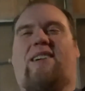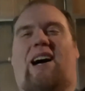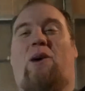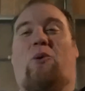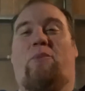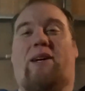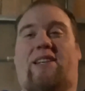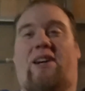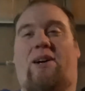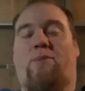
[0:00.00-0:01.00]
I won't be
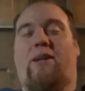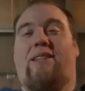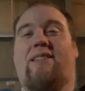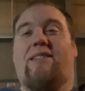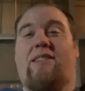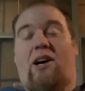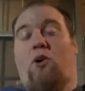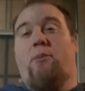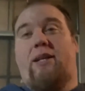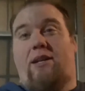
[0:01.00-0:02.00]
near it, but y'all
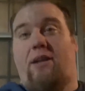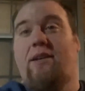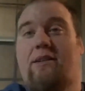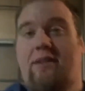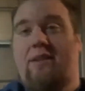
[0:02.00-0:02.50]
will be near it